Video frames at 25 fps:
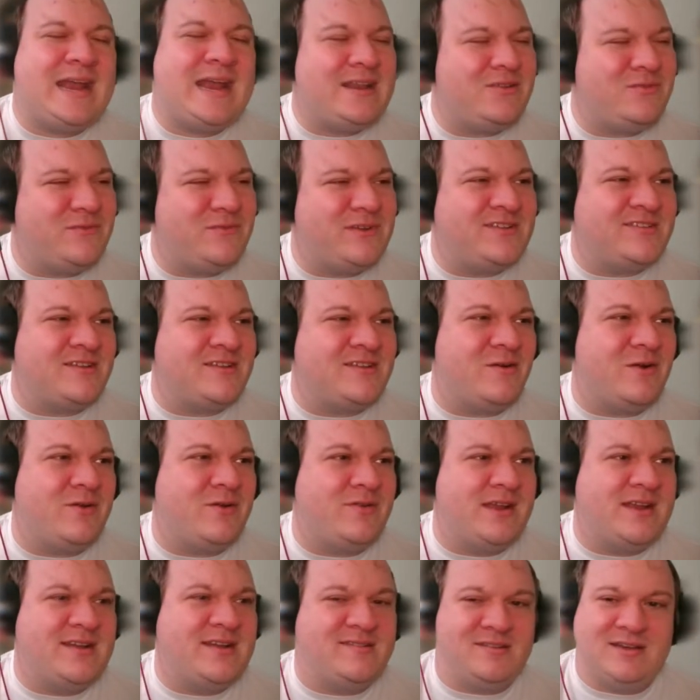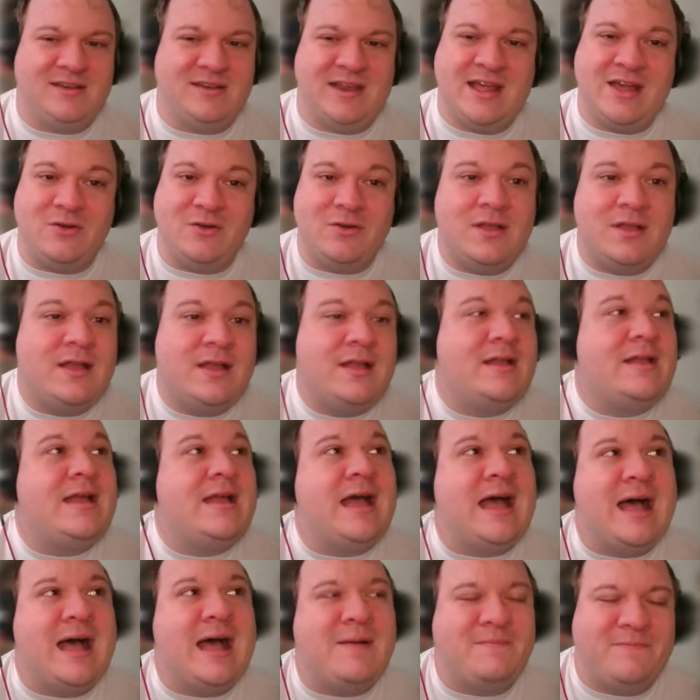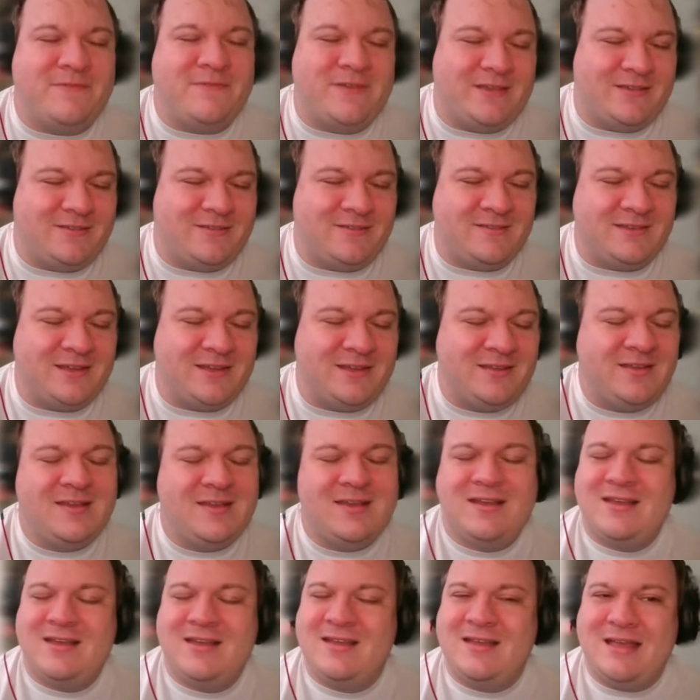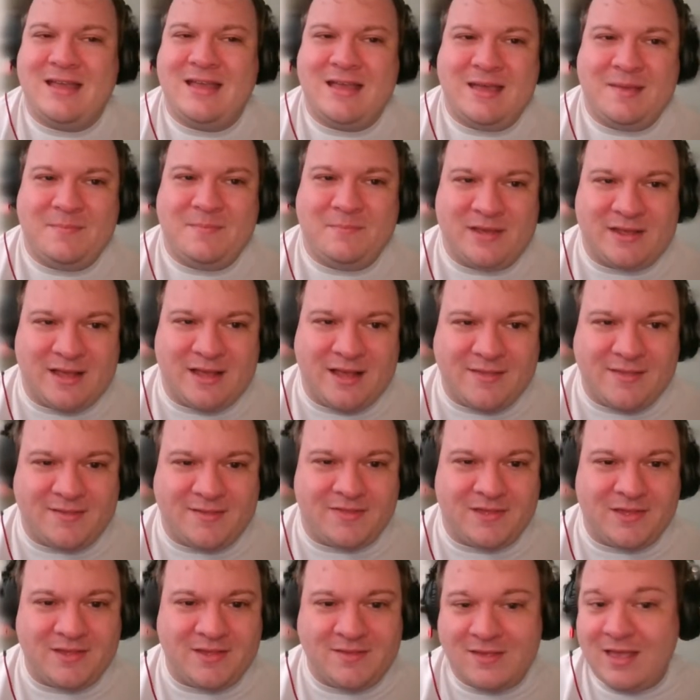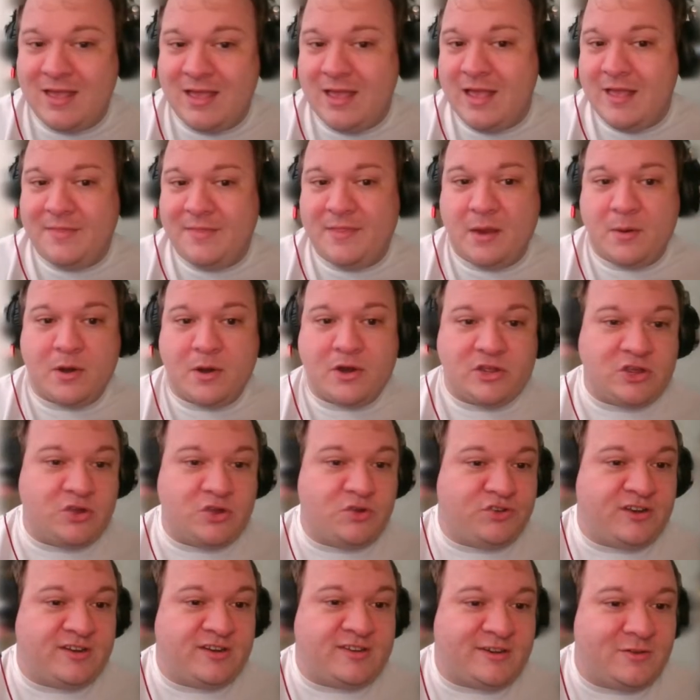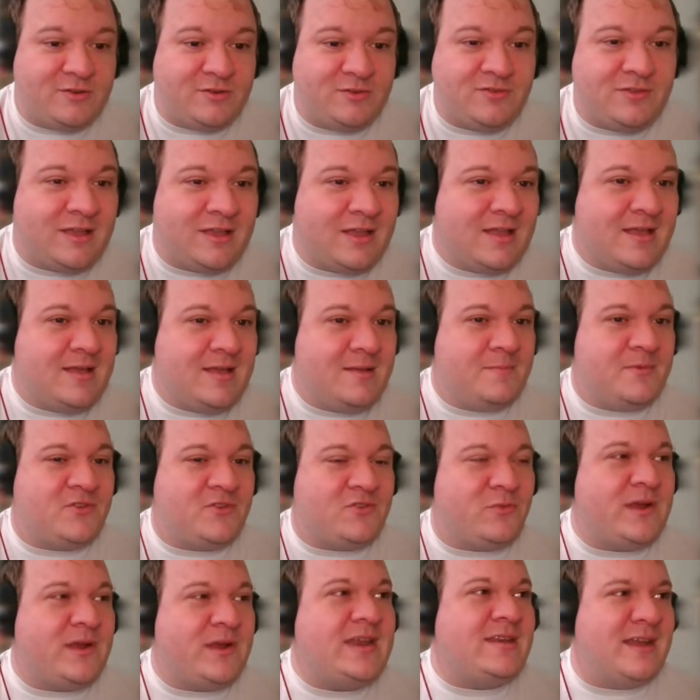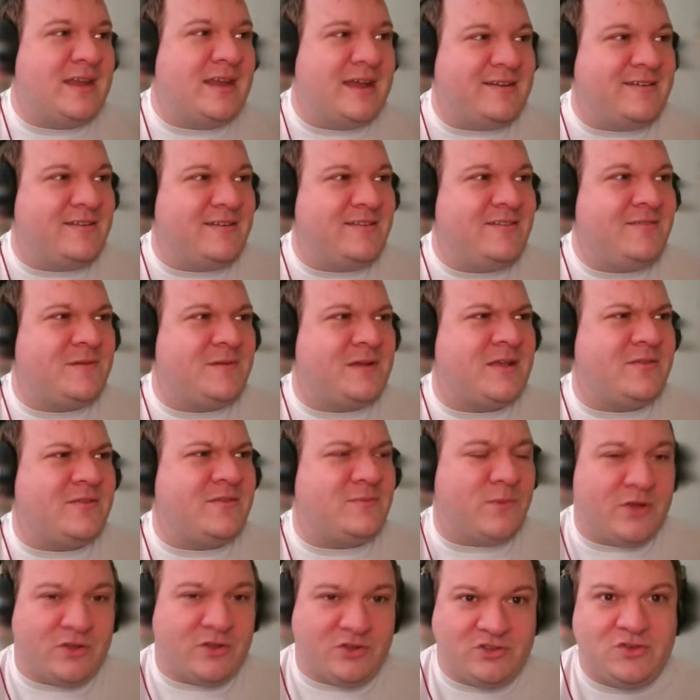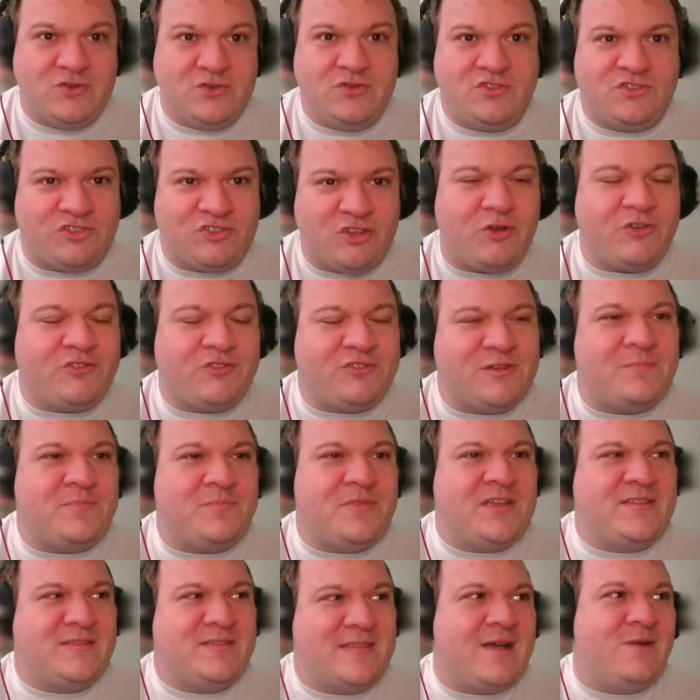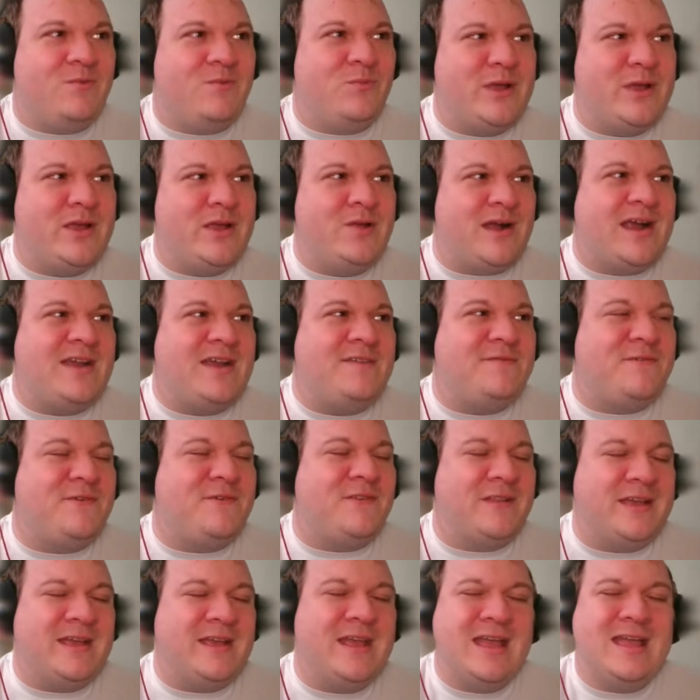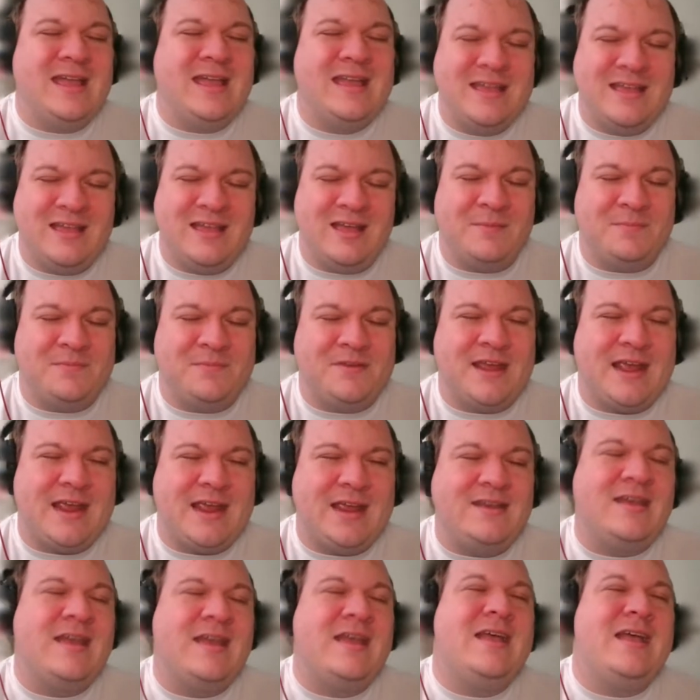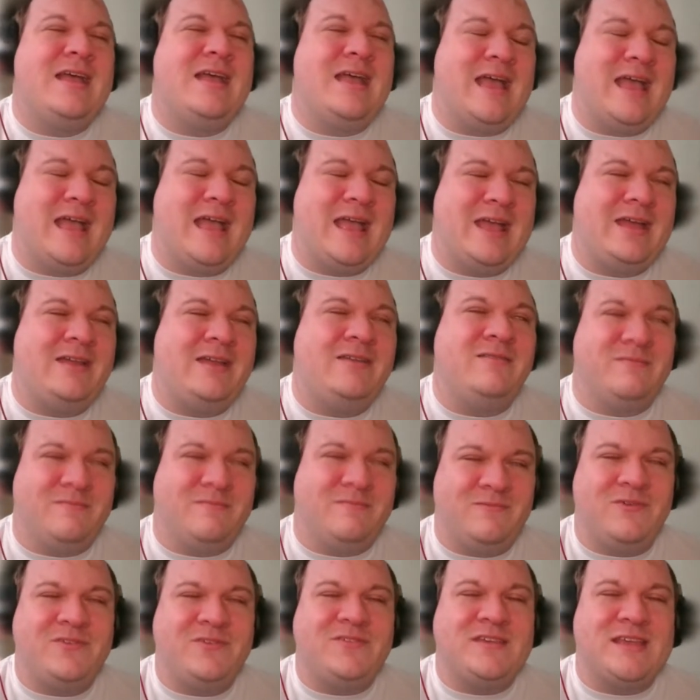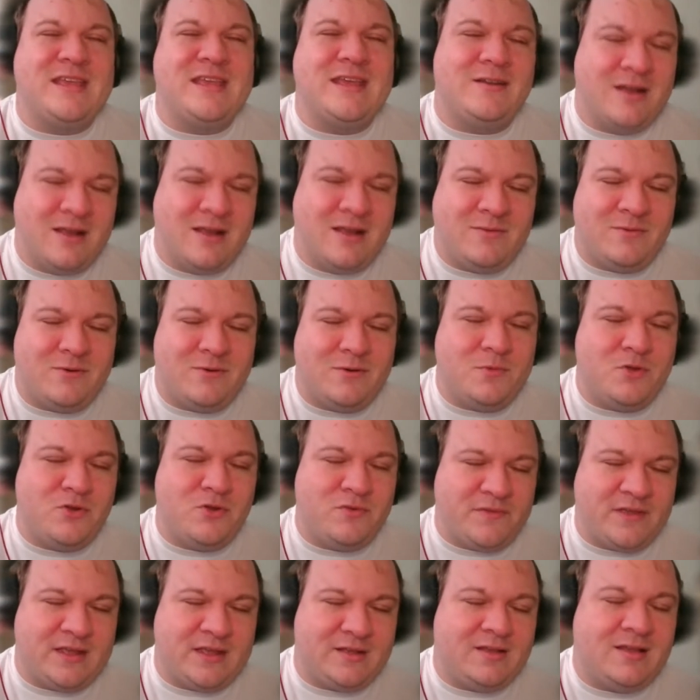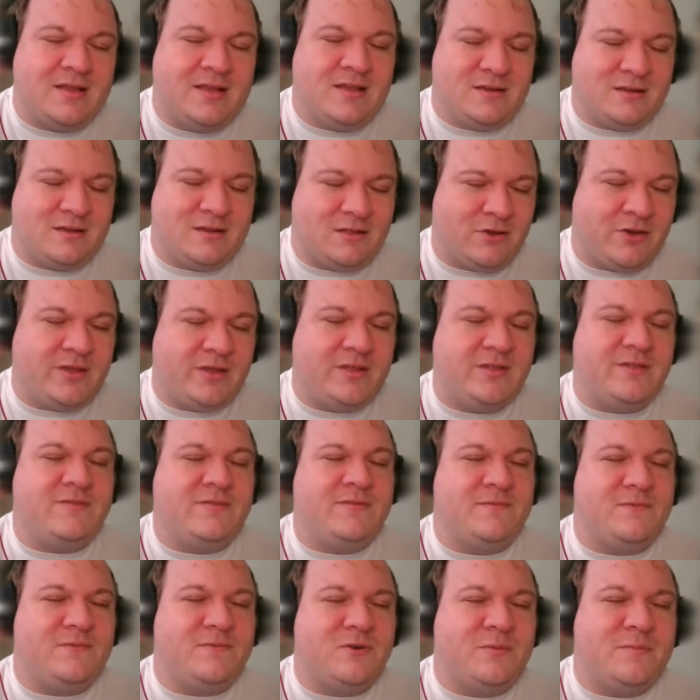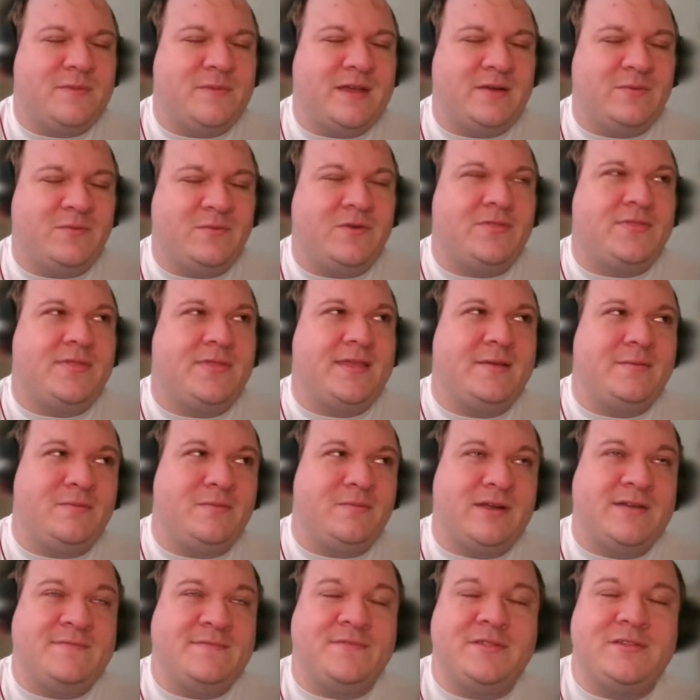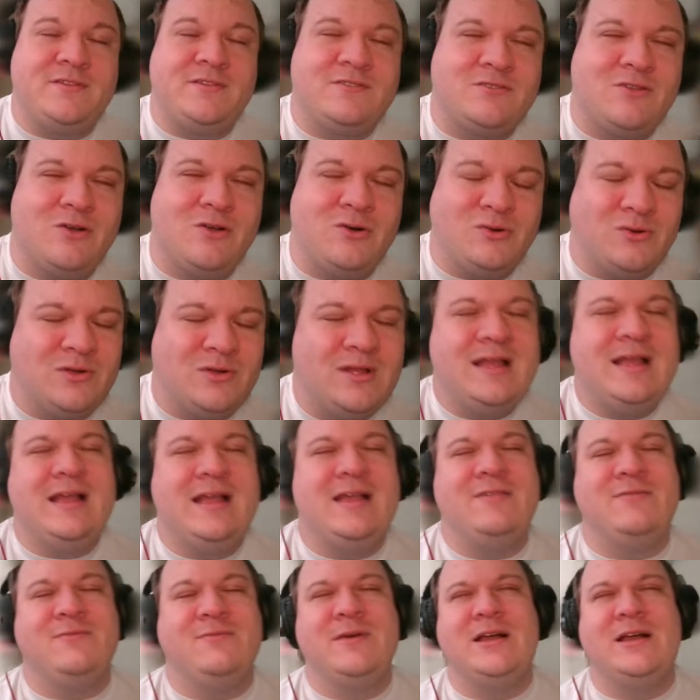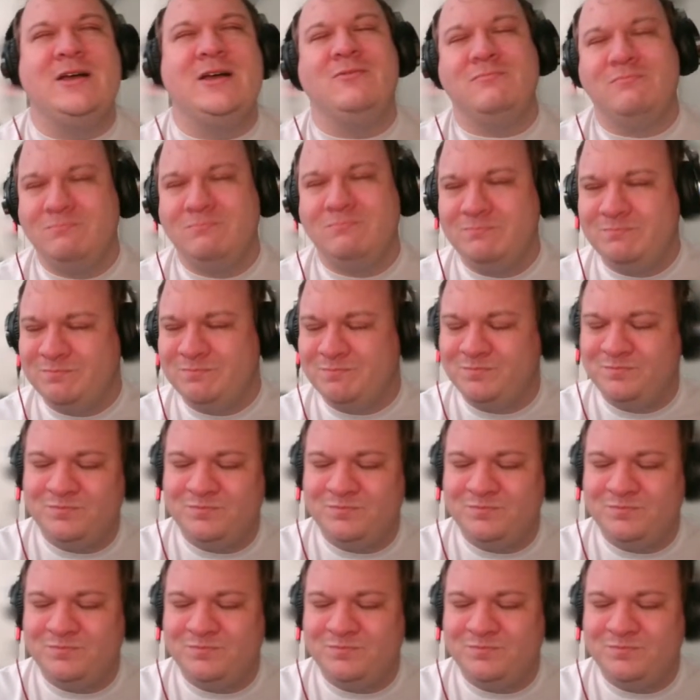and enrich their own nation. Now, obviously, because of this, there are huge issues between nations because, well, you stole something that we rightfully obtained. And once again, removing colonialism for a bit, what they rightfully stole as well